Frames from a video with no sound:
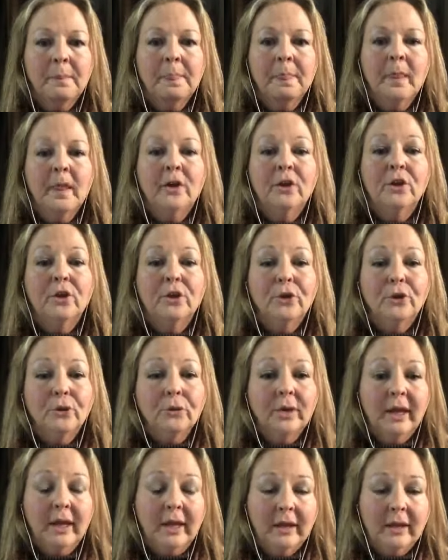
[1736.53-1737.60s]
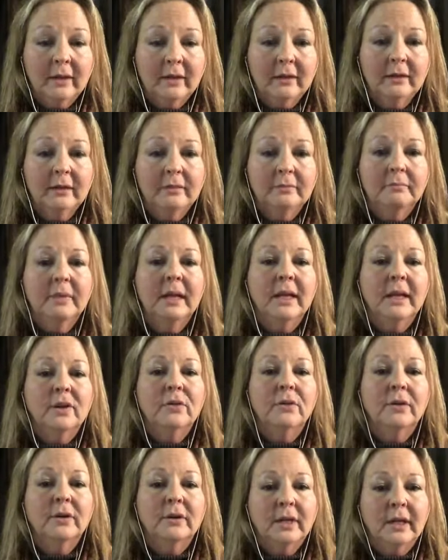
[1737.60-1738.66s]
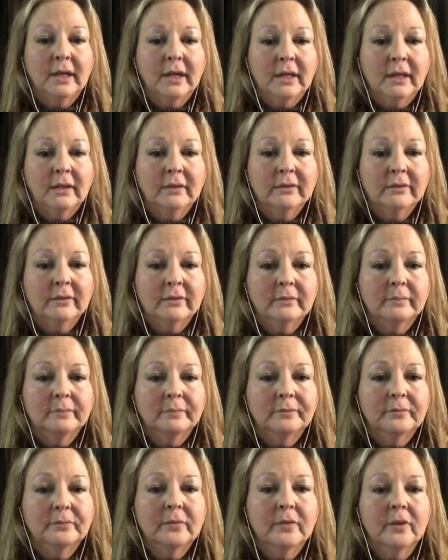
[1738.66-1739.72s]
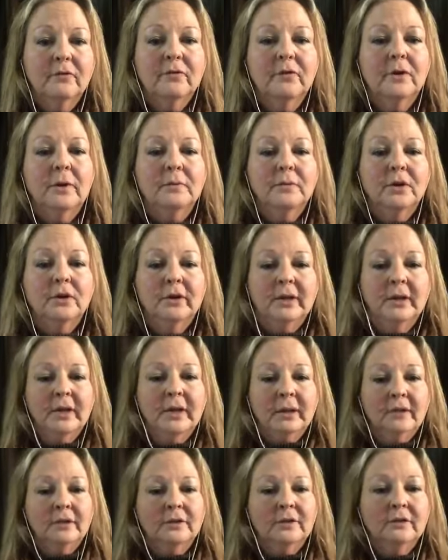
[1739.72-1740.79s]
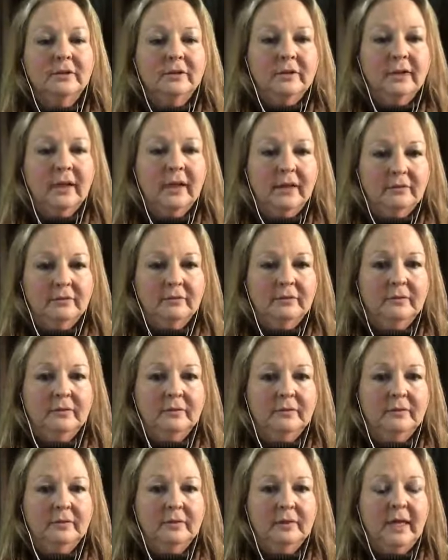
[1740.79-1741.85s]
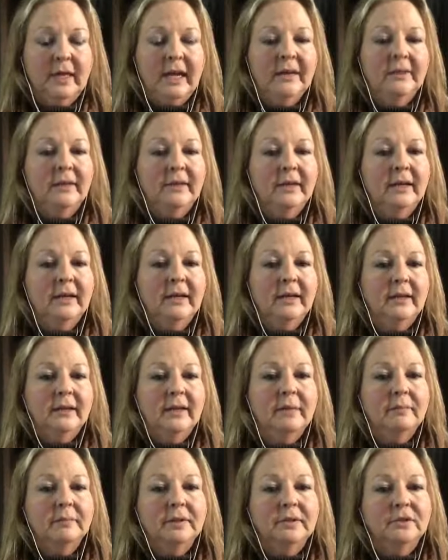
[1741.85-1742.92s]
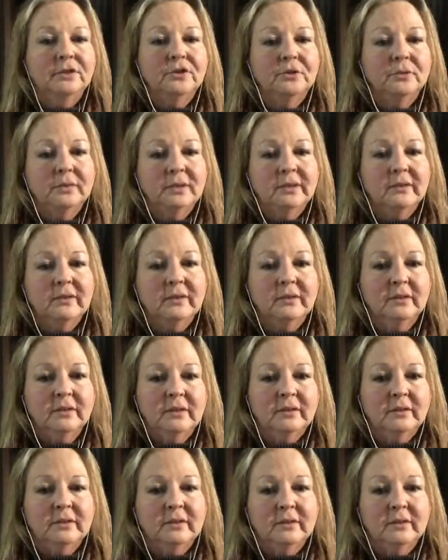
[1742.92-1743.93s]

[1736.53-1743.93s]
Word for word: You can meet your needs from your inner self, and then that builds your resiliency